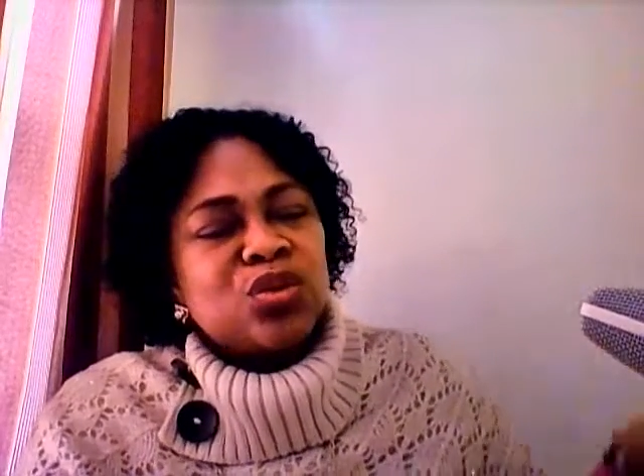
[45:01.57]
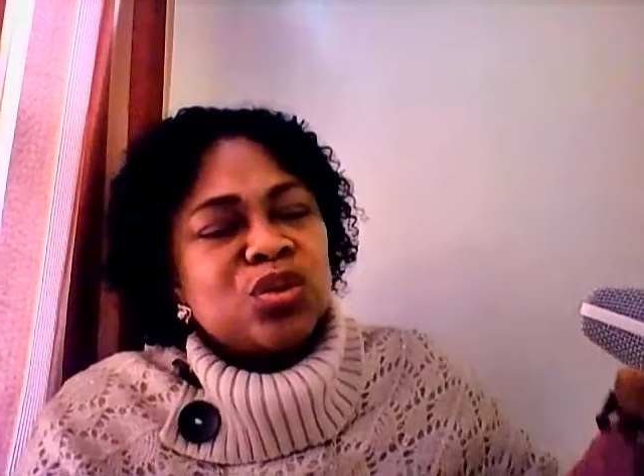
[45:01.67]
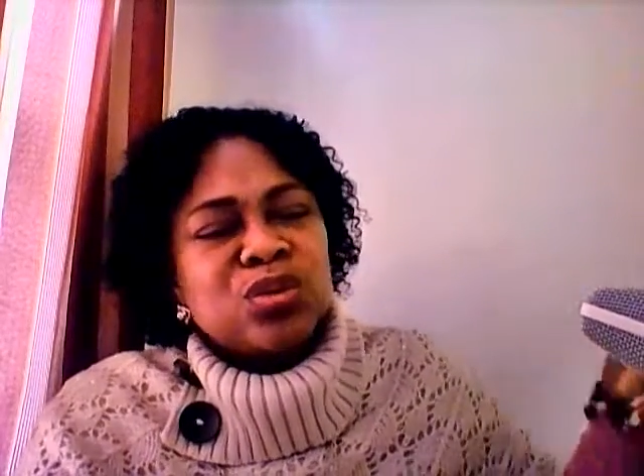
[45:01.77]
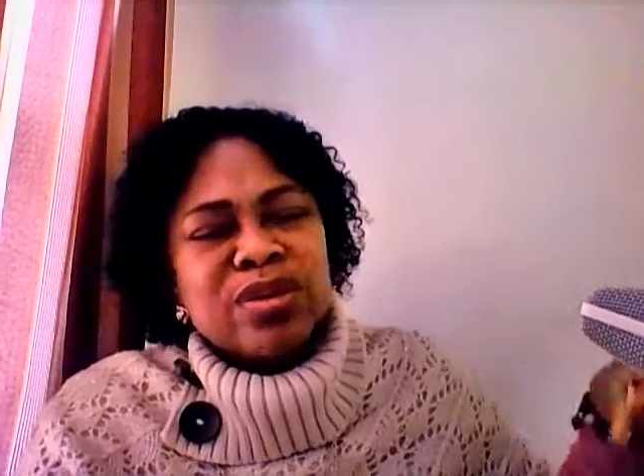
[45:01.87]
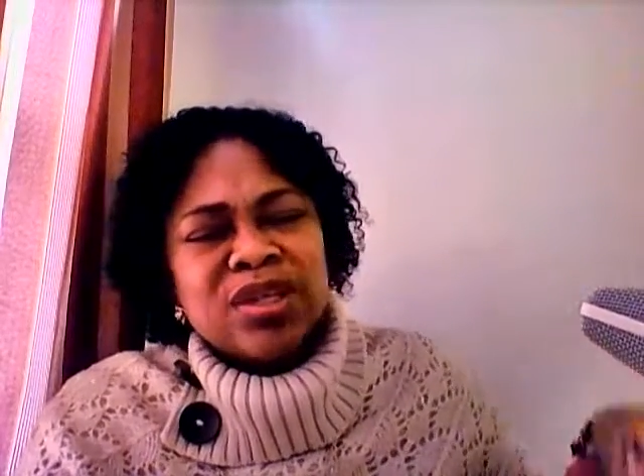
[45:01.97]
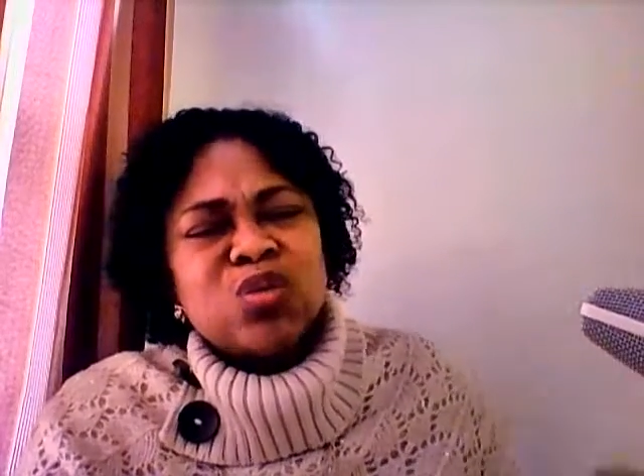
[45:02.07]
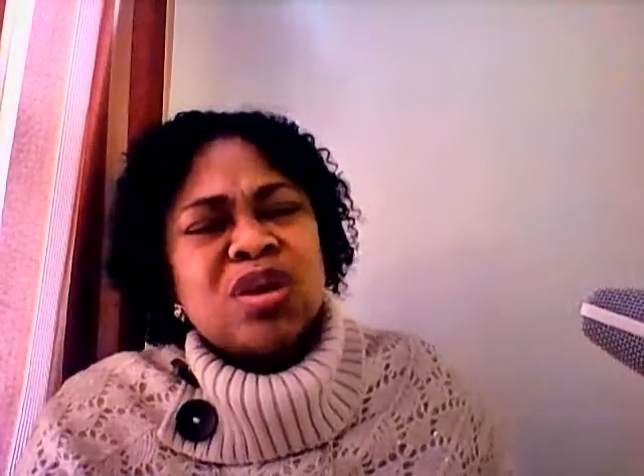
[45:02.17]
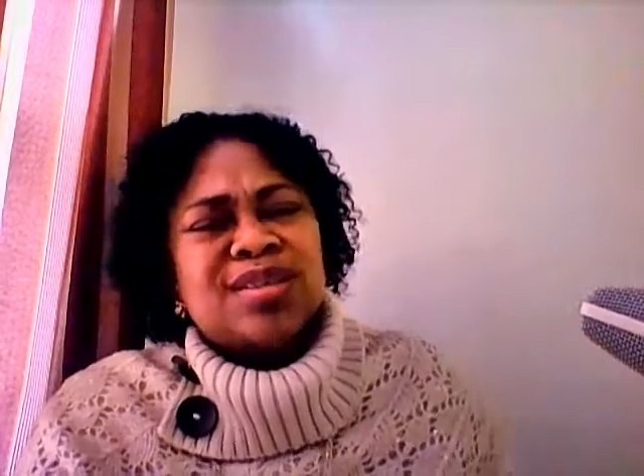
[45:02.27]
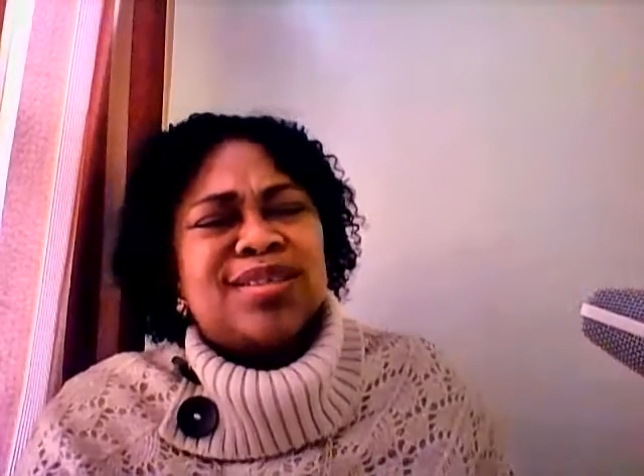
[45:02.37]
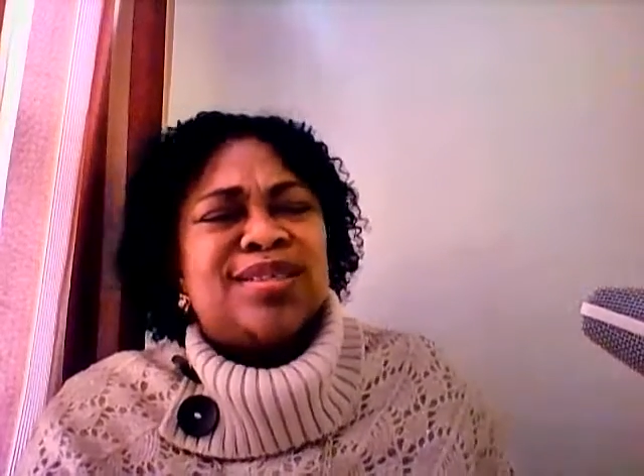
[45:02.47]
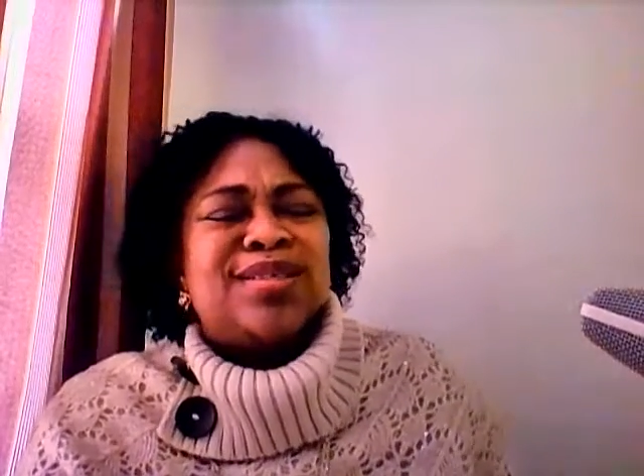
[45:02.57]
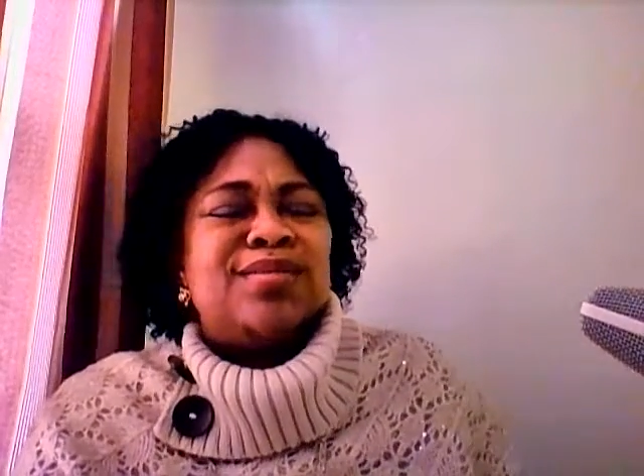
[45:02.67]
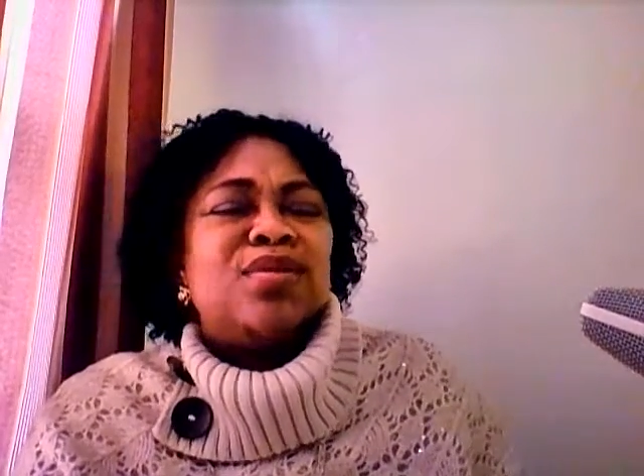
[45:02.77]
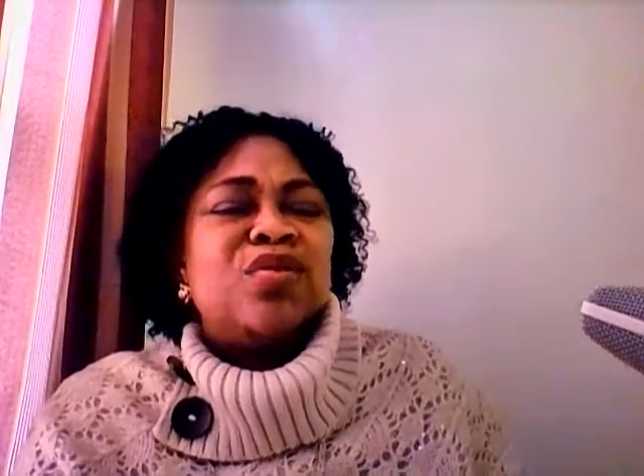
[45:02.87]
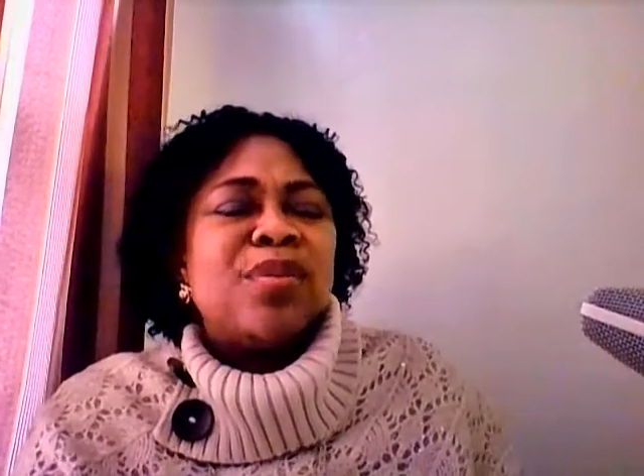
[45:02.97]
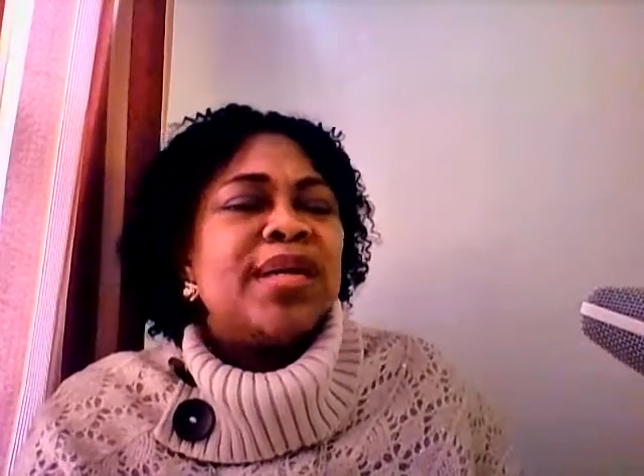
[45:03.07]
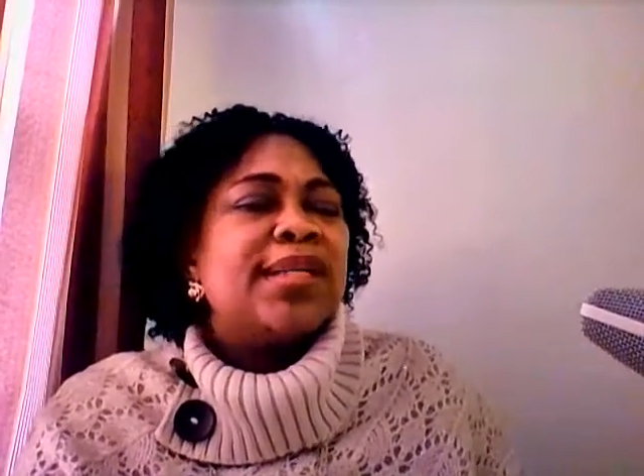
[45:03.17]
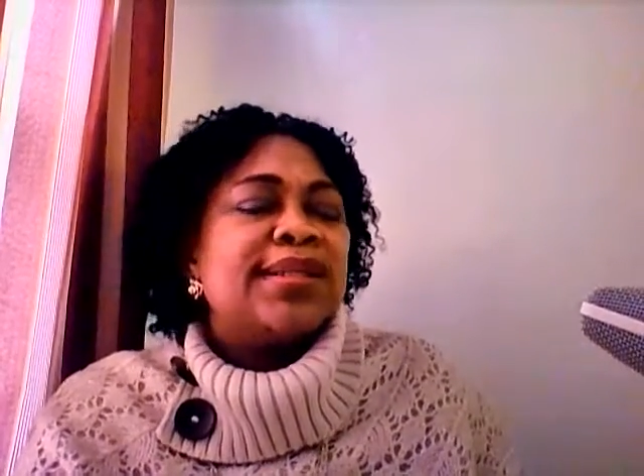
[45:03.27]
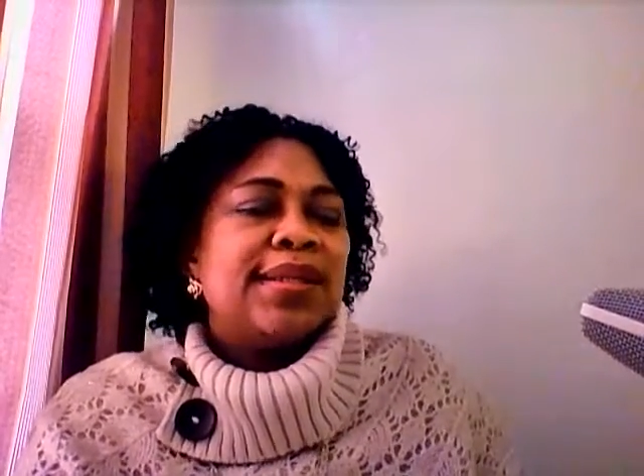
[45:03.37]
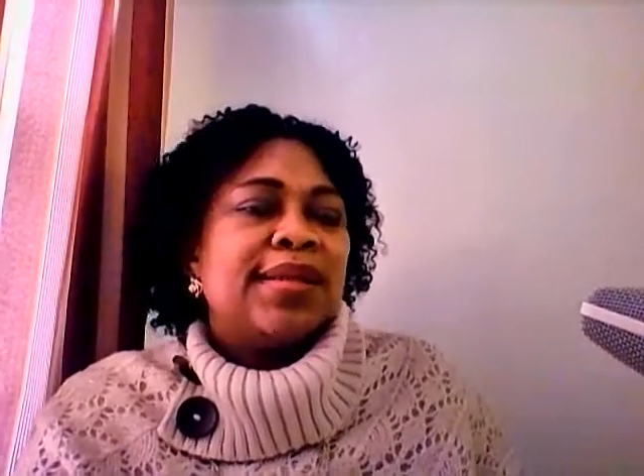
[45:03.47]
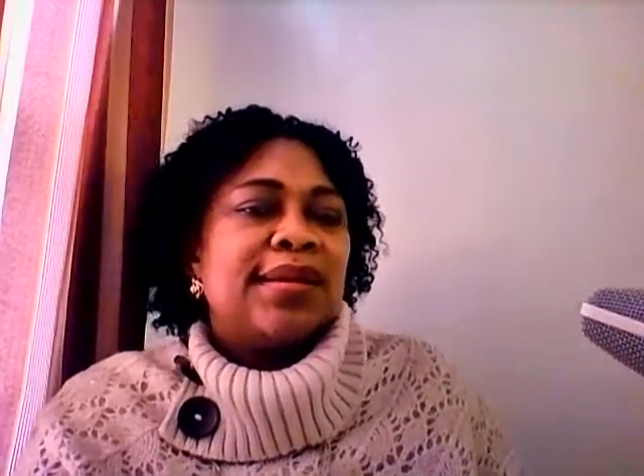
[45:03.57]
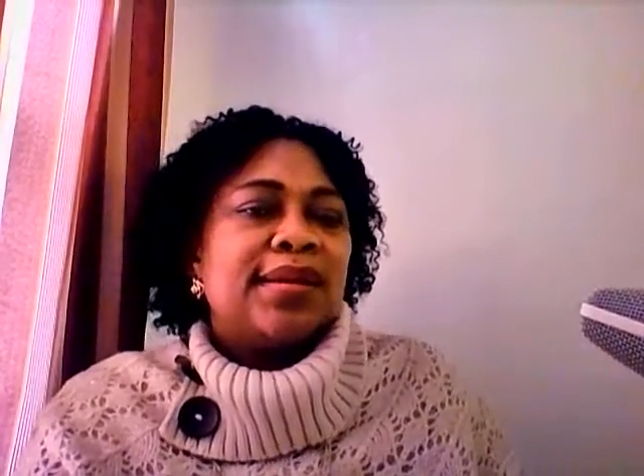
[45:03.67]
do great works for humanity.